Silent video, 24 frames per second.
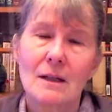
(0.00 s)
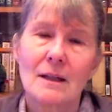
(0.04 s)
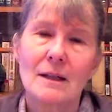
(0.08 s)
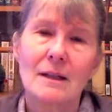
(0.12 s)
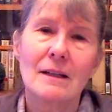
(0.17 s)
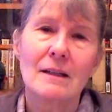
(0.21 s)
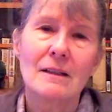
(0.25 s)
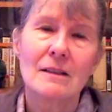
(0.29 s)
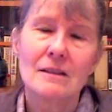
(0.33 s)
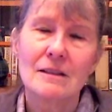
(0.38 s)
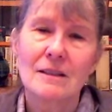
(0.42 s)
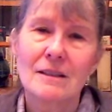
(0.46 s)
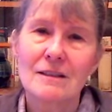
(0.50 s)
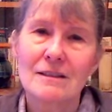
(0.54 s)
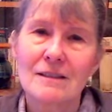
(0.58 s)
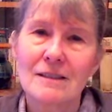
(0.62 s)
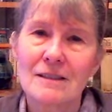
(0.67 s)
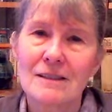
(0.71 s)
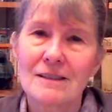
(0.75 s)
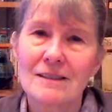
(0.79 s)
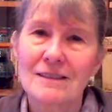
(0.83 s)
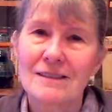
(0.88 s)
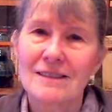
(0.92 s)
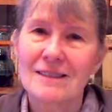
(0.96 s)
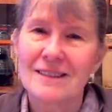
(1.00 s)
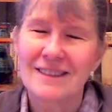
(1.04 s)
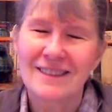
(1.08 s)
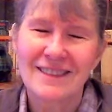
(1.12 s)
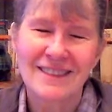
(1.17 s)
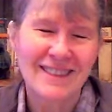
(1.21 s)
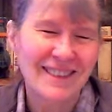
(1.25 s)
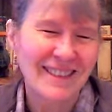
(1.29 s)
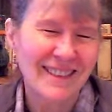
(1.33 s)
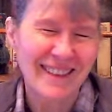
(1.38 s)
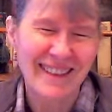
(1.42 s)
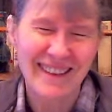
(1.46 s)
England. I
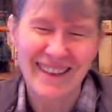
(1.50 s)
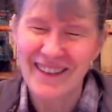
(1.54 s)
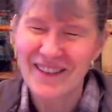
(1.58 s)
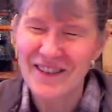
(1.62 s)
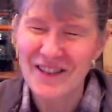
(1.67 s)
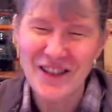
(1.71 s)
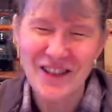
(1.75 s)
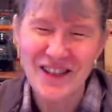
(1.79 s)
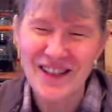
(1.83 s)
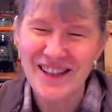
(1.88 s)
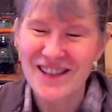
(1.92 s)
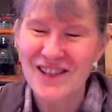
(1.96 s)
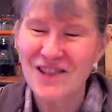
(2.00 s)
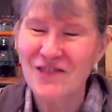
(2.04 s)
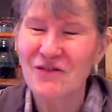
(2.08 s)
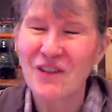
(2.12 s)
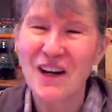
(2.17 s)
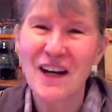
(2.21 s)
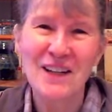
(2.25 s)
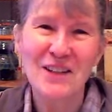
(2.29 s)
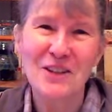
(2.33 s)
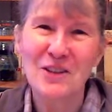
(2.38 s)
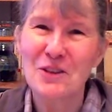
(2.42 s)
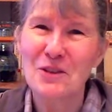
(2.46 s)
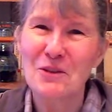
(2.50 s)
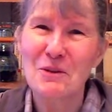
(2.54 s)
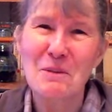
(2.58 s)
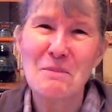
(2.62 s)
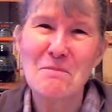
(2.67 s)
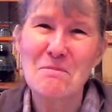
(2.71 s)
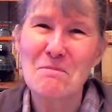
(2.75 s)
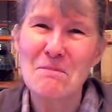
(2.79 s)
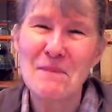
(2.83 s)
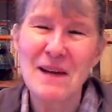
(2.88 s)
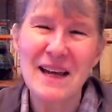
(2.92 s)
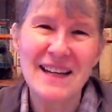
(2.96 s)
just find her
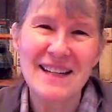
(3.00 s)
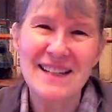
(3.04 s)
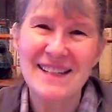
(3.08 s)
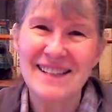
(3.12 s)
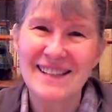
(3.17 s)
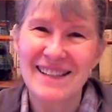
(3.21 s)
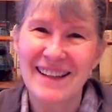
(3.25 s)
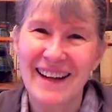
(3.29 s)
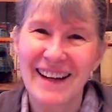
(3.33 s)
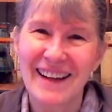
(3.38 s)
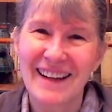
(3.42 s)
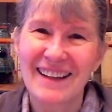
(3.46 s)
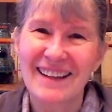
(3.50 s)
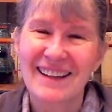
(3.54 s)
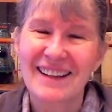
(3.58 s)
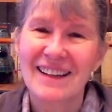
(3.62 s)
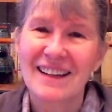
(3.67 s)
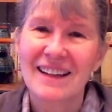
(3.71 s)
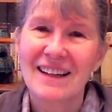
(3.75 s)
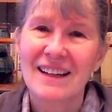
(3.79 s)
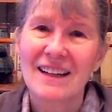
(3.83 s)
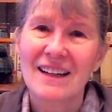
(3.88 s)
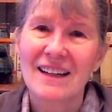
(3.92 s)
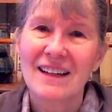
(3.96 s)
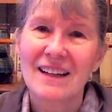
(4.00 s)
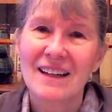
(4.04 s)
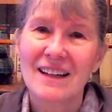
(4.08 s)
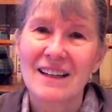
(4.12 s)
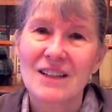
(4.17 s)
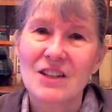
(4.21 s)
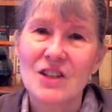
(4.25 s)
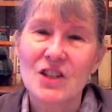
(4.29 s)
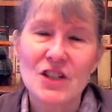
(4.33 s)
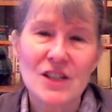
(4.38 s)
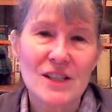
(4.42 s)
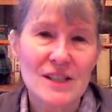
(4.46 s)
amazing.
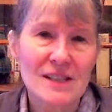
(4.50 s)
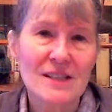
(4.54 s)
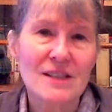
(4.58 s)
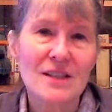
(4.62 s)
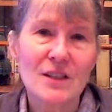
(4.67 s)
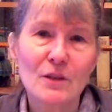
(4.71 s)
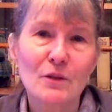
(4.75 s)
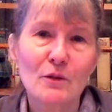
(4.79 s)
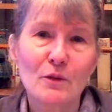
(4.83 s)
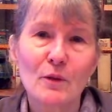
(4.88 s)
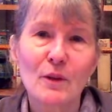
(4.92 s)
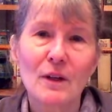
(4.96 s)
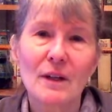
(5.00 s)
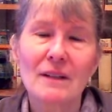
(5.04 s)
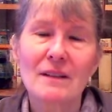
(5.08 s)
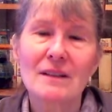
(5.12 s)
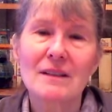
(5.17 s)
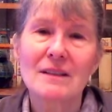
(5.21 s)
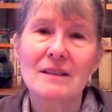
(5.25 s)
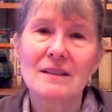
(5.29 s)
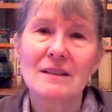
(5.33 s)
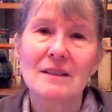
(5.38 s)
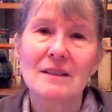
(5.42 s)
She's different.